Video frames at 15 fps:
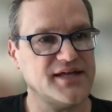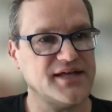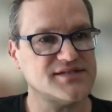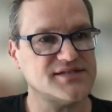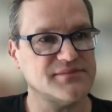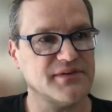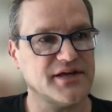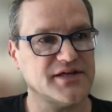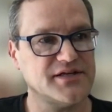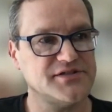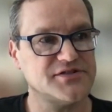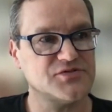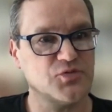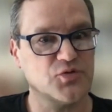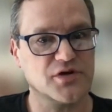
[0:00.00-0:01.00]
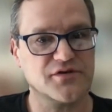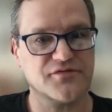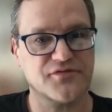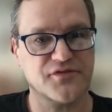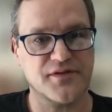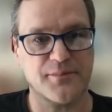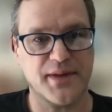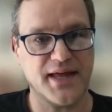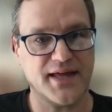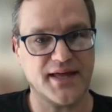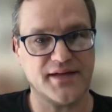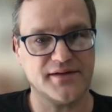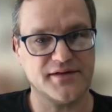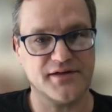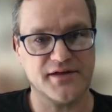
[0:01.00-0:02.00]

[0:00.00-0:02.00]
it seemed like you just worked for the man.